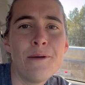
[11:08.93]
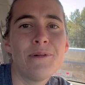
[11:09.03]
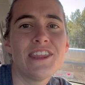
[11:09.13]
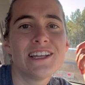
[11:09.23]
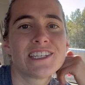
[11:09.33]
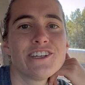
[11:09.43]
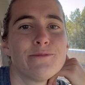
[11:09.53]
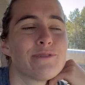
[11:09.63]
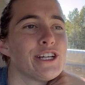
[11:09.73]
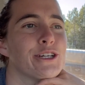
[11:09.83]
But that's still
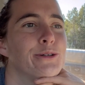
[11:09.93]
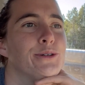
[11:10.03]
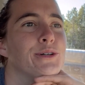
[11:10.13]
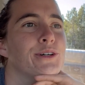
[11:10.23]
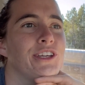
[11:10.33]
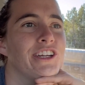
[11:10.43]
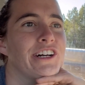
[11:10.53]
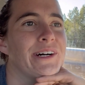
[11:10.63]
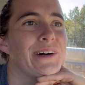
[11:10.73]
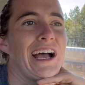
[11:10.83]
pretty cool, you
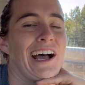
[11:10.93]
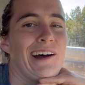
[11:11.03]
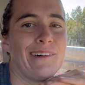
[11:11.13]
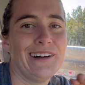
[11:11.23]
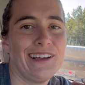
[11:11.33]
know, how